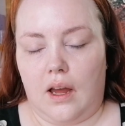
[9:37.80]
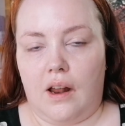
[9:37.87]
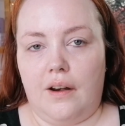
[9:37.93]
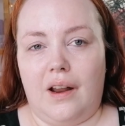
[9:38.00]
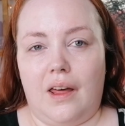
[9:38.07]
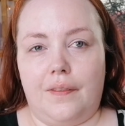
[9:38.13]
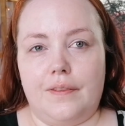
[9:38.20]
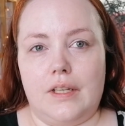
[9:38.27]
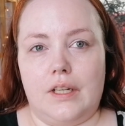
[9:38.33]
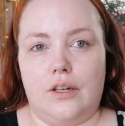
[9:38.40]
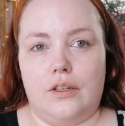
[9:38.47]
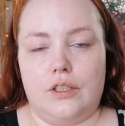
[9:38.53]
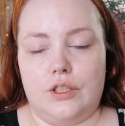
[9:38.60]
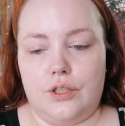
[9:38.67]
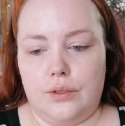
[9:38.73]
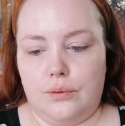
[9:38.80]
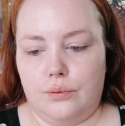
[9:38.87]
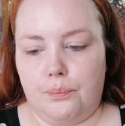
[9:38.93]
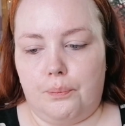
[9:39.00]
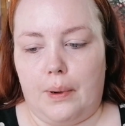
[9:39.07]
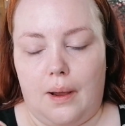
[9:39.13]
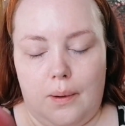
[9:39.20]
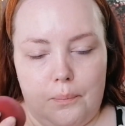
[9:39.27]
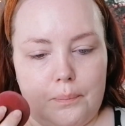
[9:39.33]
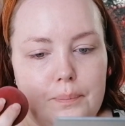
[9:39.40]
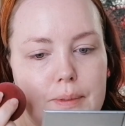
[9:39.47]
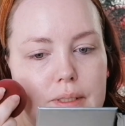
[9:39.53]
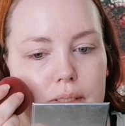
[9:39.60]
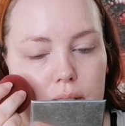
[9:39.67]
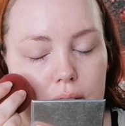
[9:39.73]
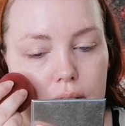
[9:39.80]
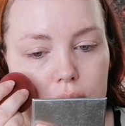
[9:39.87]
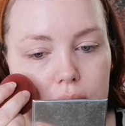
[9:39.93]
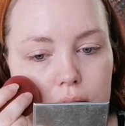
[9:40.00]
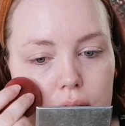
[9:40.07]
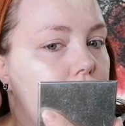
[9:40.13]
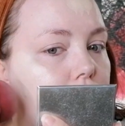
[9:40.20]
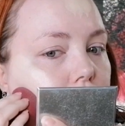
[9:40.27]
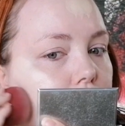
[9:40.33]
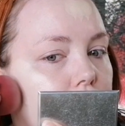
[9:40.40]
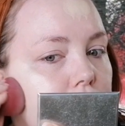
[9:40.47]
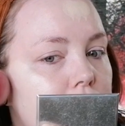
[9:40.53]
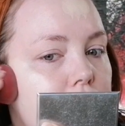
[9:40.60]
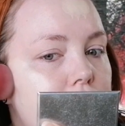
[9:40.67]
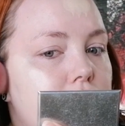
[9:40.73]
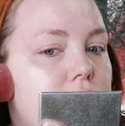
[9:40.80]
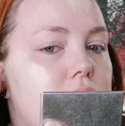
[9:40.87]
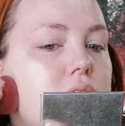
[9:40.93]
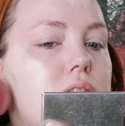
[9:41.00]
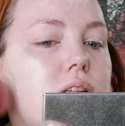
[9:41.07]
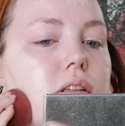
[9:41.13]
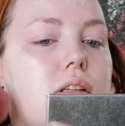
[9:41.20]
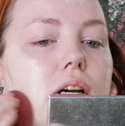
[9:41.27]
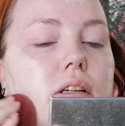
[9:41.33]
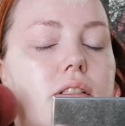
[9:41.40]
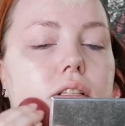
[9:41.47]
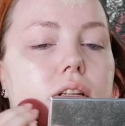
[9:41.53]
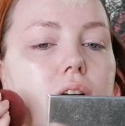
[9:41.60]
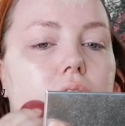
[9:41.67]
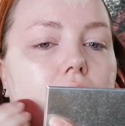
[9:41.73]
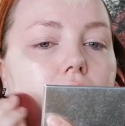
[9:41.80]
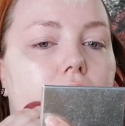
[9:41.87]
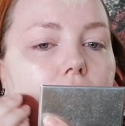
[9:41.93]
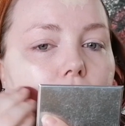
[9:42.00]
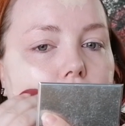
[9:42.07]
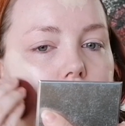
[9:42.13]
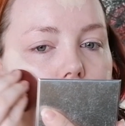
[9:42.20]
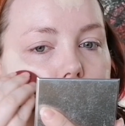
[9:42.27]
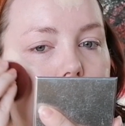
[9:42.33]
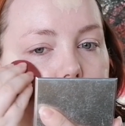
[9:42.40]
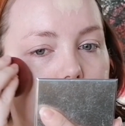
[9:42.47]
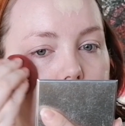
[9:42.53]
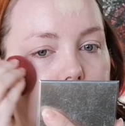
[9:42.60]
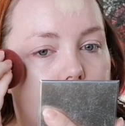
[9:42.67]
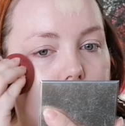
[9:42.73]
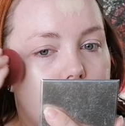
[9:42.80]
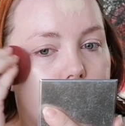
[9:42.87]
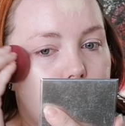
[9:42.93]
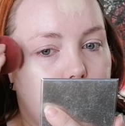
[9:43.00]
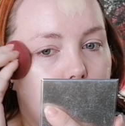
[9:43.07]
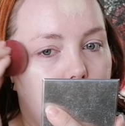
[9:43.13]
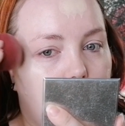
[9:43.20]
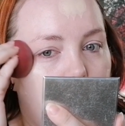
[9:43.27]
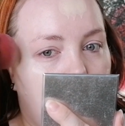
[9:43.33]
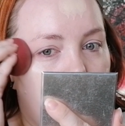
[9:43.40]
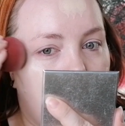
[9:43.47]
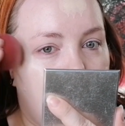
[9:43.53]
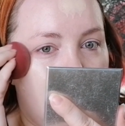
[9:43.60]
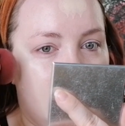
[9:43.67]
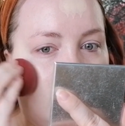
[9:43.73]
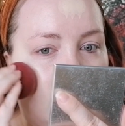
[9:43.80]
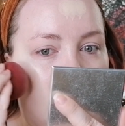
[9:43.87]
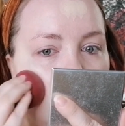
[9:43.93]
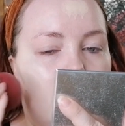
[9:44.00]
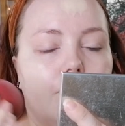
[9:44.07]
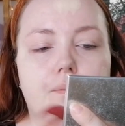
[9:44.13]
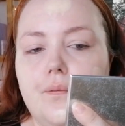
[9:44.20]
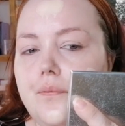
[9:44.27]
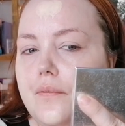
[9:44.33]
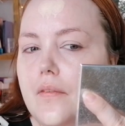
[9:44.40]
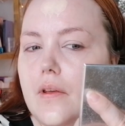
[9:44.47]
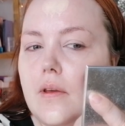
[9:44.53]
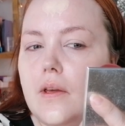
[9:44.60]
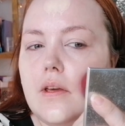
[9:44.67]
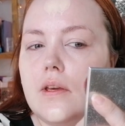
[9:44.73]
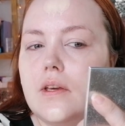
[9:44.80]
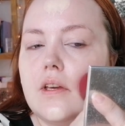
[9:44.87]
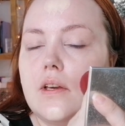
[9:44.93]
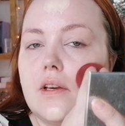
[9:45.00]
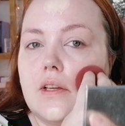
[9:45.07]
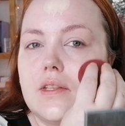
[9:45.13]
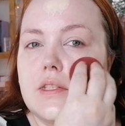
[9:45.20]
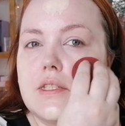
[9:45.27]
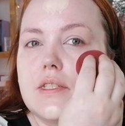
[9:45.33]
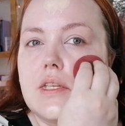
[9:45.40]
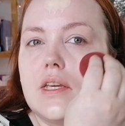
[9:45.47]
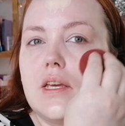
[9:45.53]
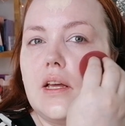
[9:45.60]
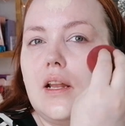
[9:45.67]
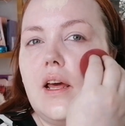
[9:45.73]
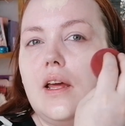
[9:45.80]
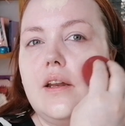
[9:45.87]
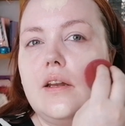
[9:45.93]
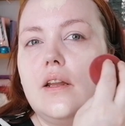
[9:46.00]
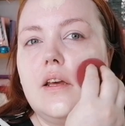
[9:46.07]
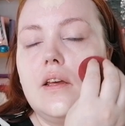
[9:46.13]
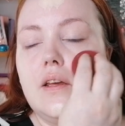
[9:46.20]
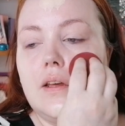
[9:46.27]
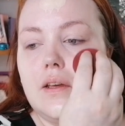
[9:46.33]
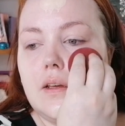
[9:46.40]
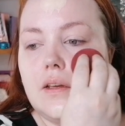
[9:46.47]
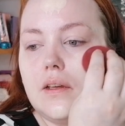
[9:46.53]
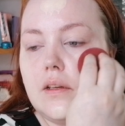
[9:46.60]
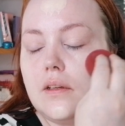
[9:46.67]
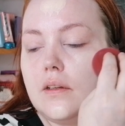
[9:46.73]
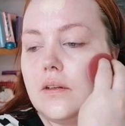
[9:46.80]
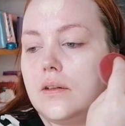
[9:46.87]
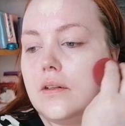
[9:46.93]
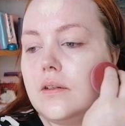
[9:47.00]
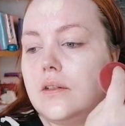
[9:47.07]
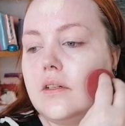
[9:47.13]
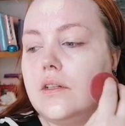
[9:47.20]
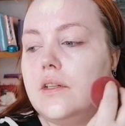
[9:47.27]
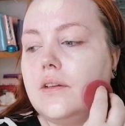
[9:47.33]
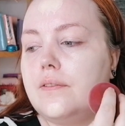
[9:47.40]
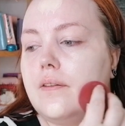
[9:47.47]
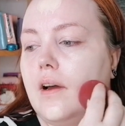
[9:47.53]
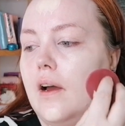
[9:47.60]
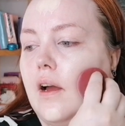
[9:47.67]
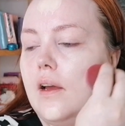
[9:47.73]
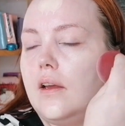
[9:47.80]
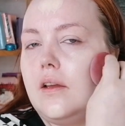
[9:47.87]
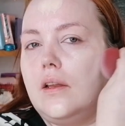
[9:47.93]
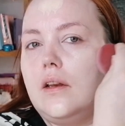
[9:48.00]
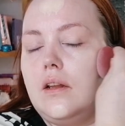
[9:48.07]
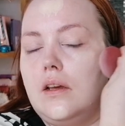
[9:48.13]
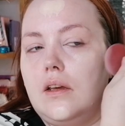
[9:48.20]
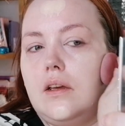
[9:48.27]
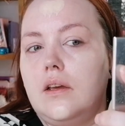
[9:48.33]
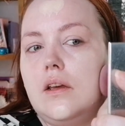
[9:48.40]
another 2 pumps. This does, like, I love the finish more than the Conceal and Define,